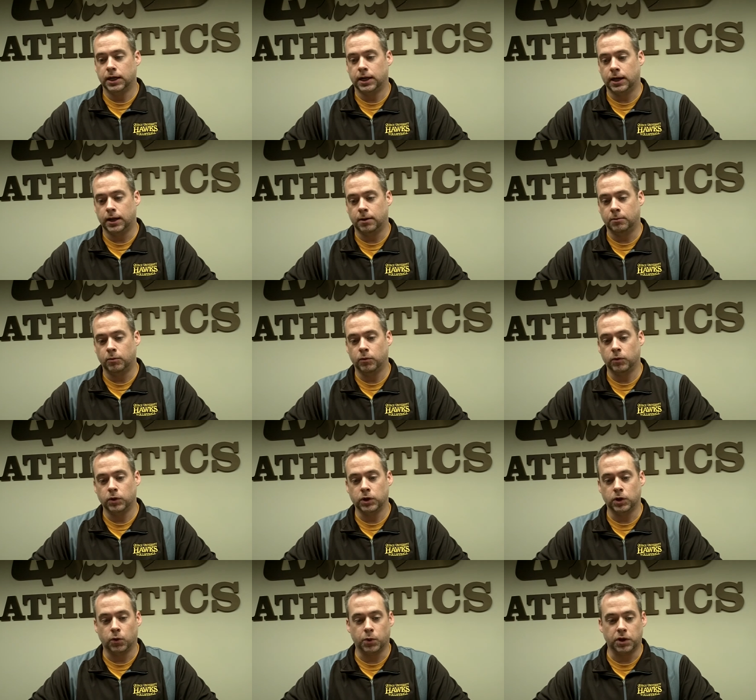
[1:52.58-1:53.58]
um,
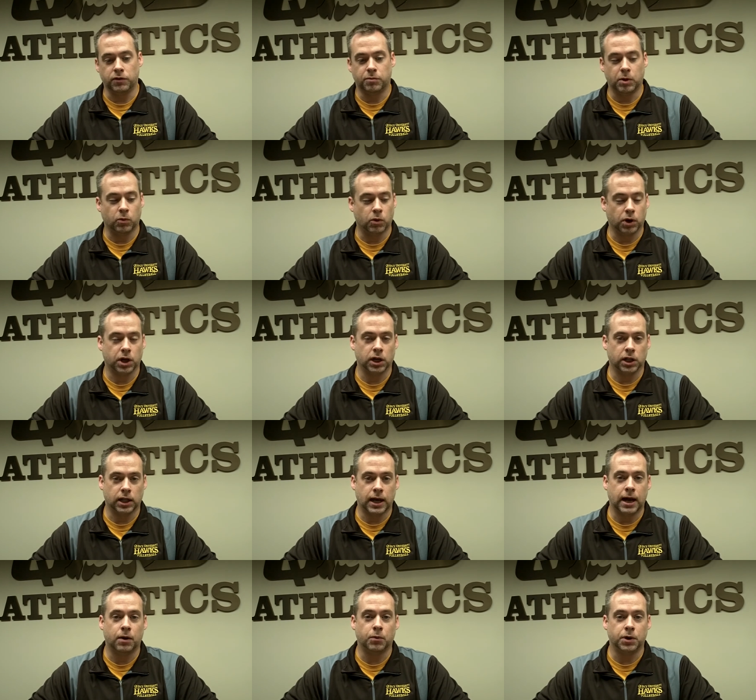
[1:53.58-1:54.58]
you know, we've been working a
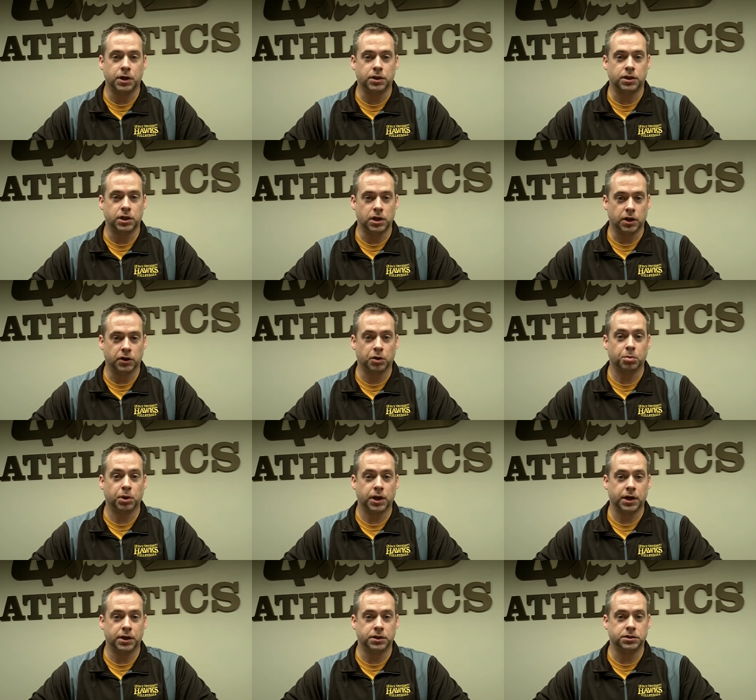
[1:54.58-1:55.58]
lot with the younger
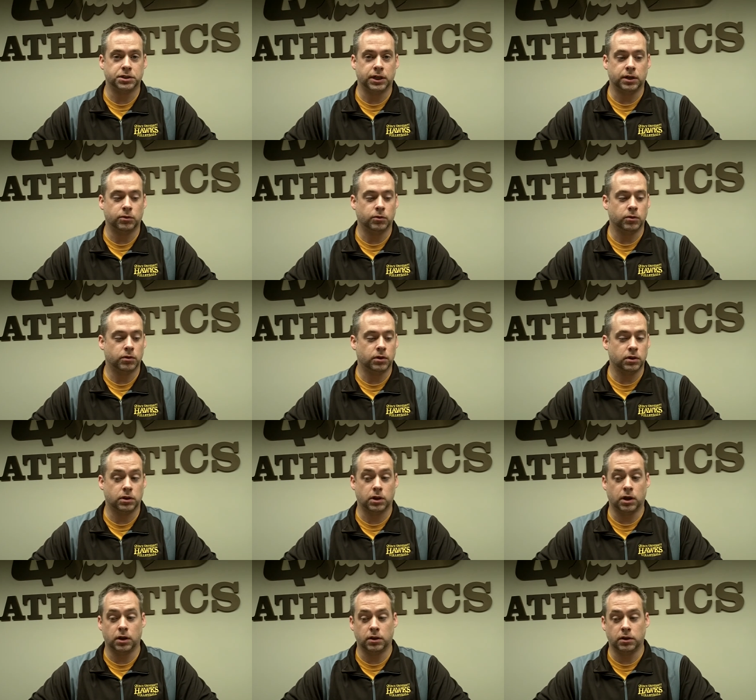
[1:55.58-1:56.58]
players, and
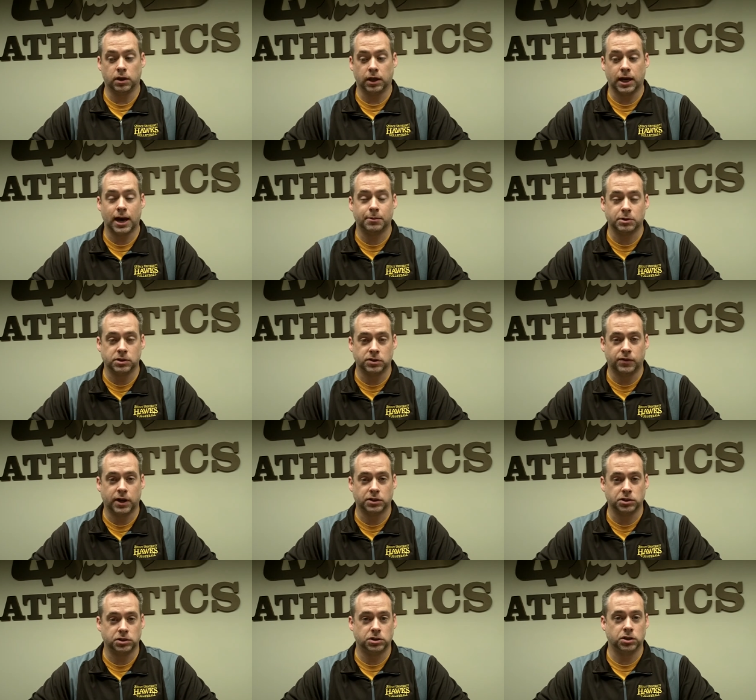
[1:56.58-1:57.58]
the the captains have
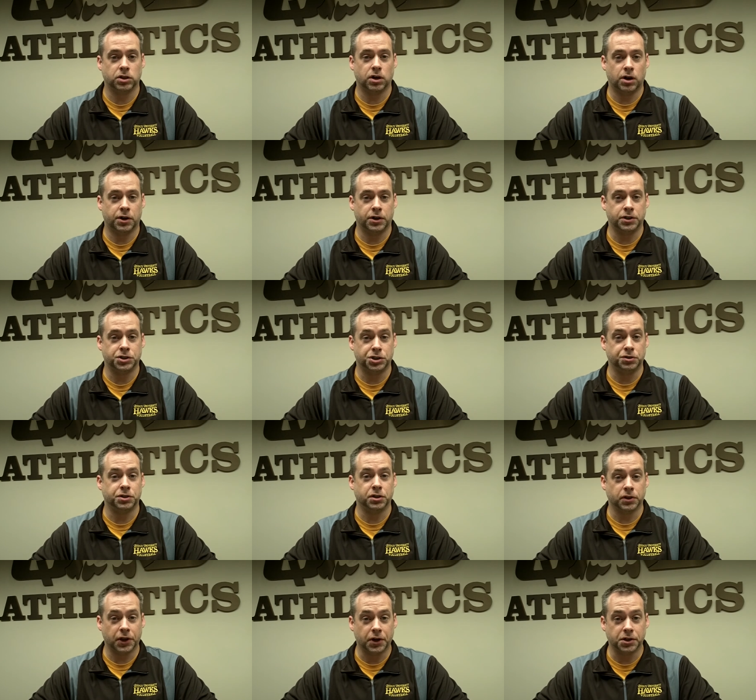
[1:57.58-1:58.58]
actually took on a
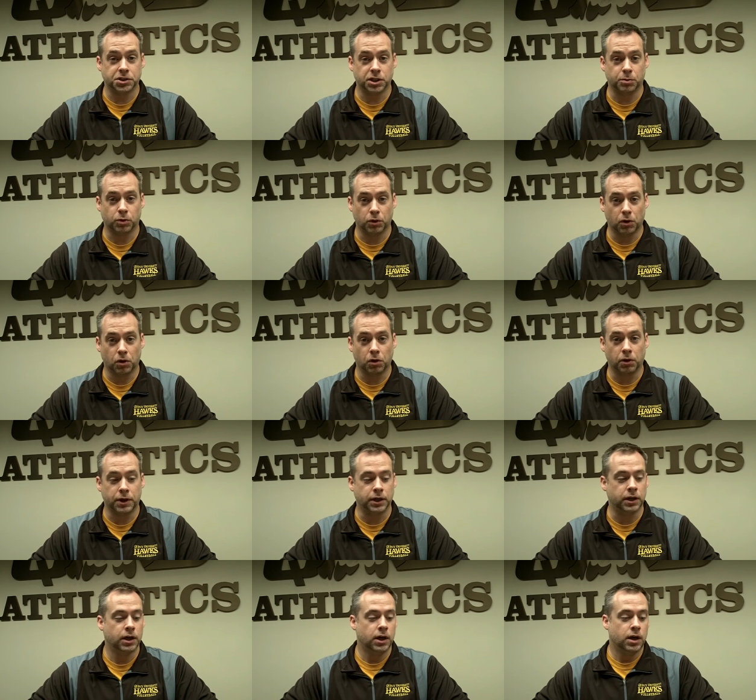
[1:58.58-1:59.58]
junior leadership role,
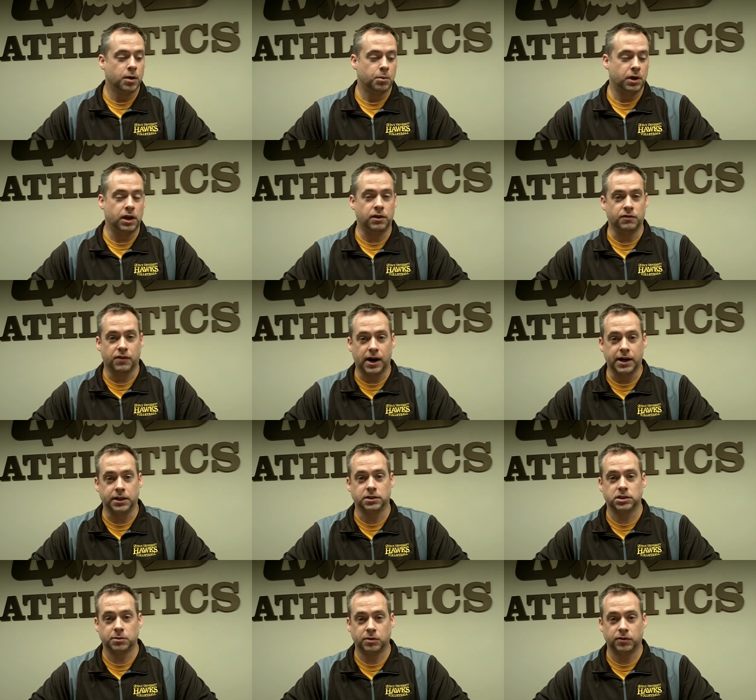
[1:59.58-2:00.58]
and inviting
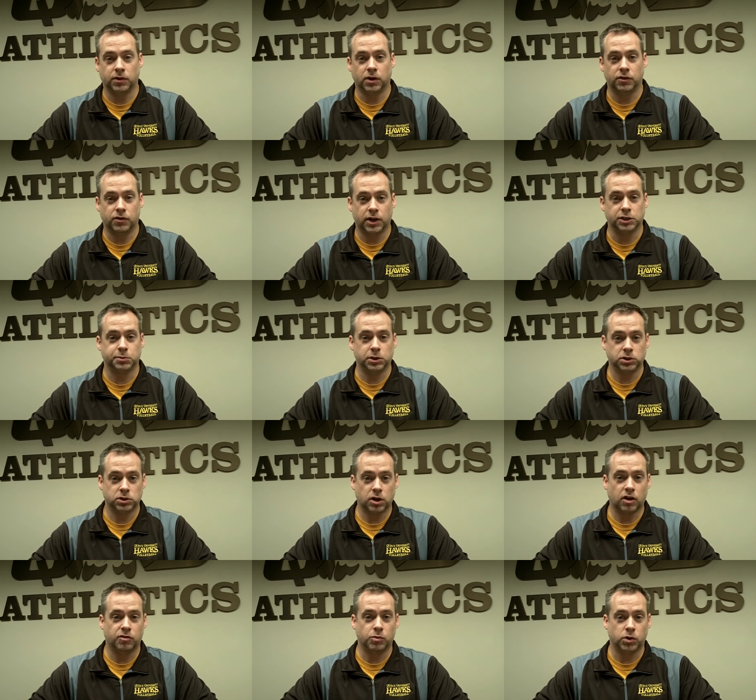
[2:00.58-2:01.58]
some of our freshmen and
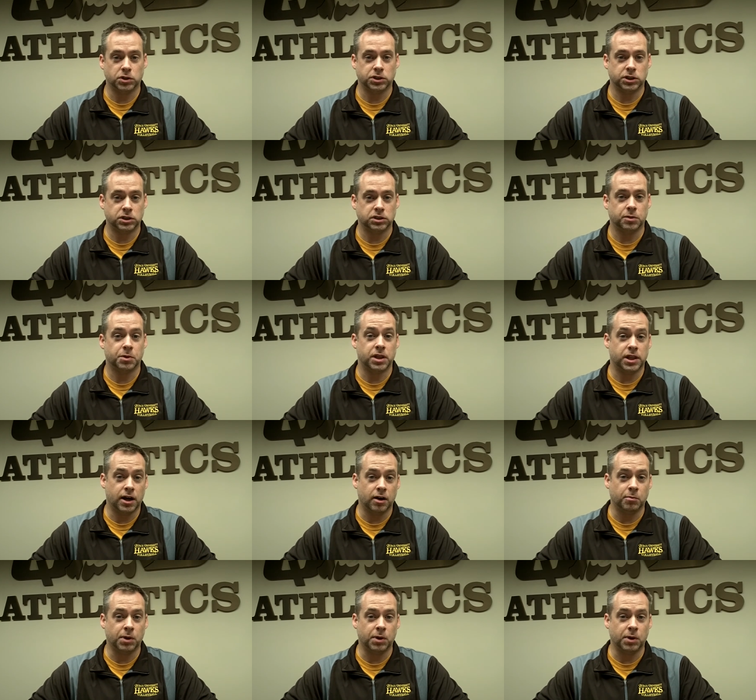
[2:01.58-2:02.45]
sophomores into some of their